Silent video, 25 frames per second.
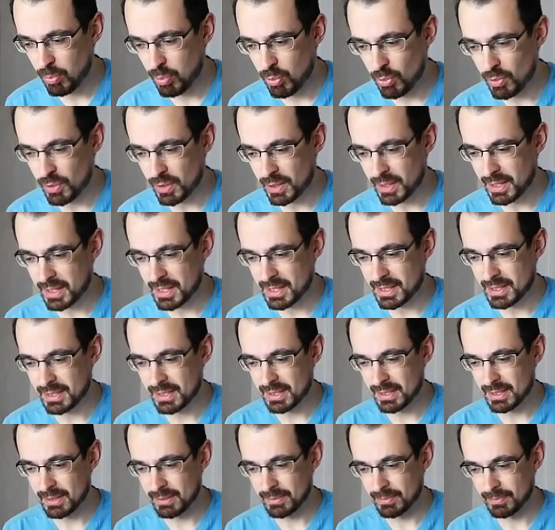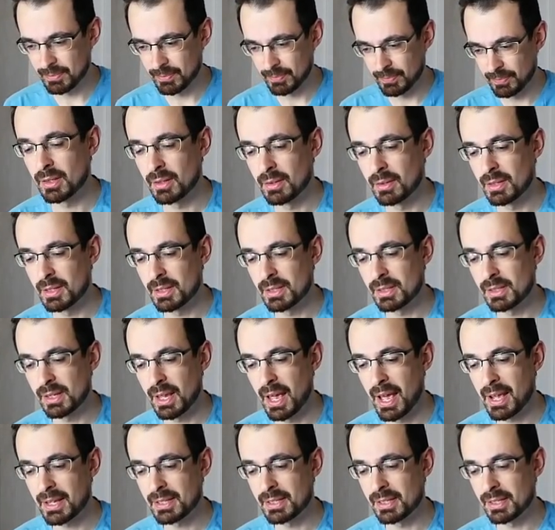pour this
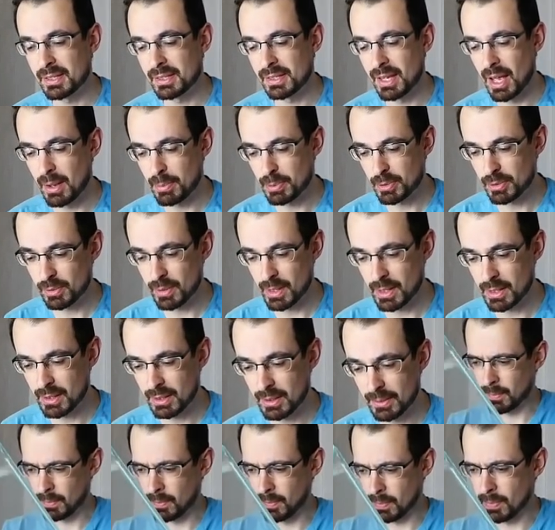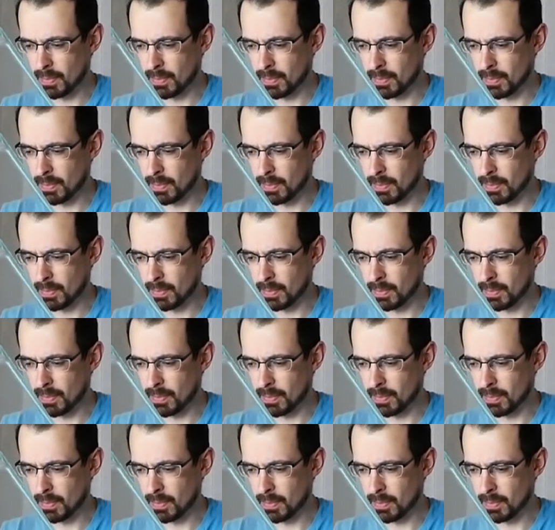excess substrate.